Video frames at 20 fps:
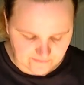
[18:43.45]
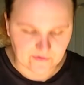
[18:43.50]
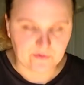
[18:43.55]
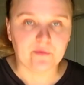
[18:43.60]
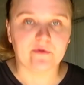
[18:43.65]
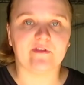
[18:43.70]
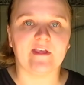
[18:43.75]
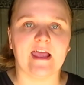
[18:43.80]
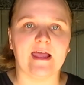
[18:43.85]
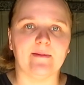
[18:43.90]
of it
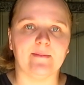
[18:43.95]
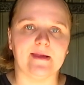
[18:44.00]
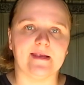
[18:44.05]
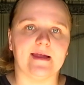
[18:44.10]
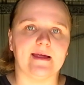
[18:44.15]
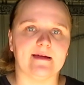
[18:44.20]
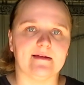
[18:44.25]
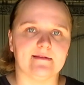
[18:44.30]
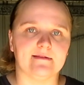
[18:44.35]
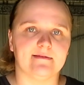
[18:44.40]
was
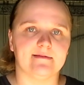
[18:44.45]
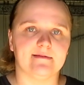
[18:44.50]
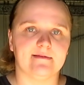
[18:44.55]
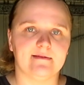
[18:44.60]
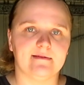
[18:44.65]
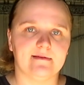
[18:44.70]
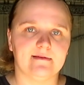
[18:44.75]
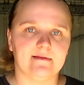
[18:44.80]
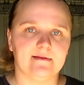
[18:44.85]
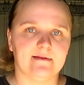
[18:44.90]
hand-me-downs,
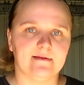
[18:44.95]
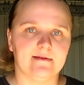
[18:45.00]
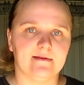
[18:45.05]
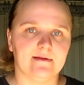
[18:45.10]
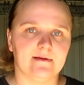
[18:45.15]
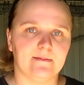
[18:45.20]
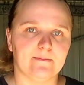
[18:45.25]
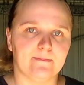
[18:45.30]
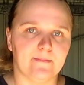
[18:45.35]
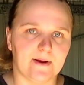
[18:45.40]

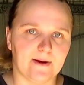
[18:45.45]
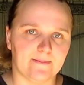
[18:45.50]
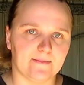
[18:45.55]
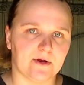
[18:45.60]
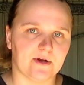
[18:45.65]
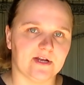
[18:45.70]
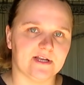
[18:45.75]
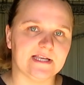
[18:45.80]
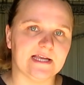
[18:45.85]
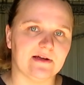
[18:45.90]
but I'm
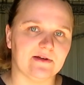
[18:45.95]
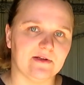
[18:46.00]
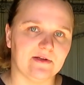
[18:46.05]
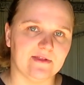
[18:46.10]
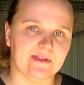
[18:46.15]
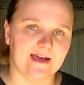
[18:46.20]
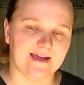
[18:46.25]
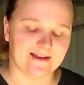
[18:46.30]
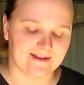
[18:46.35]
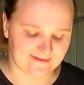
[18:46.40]
going to tell
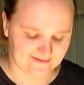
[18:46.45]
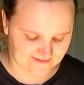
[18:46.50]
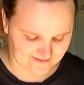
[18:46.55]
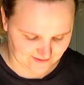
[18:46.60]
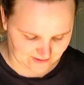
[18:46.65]
you that because